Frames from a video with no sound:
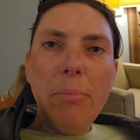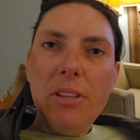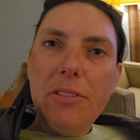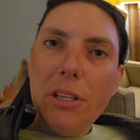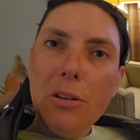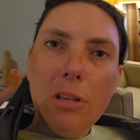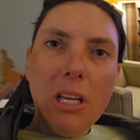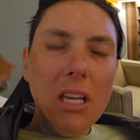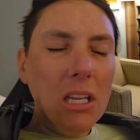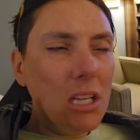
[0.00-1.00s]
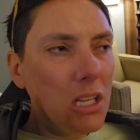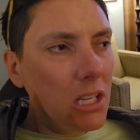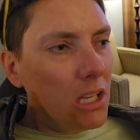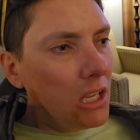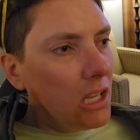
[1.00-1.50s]
But, dude,
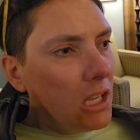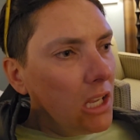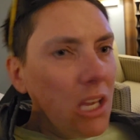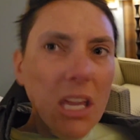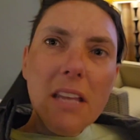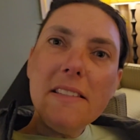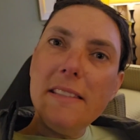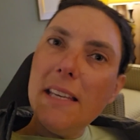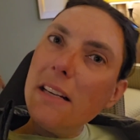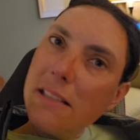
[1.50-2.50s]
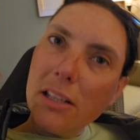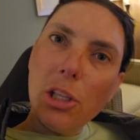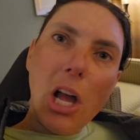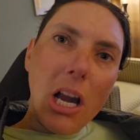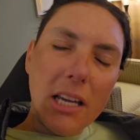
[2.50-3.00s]
it's six
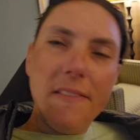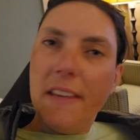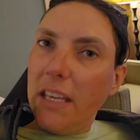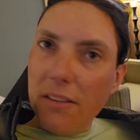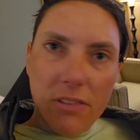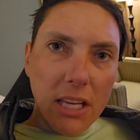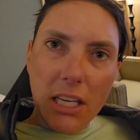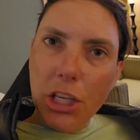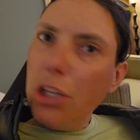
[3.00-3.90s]
o'clock in the evening.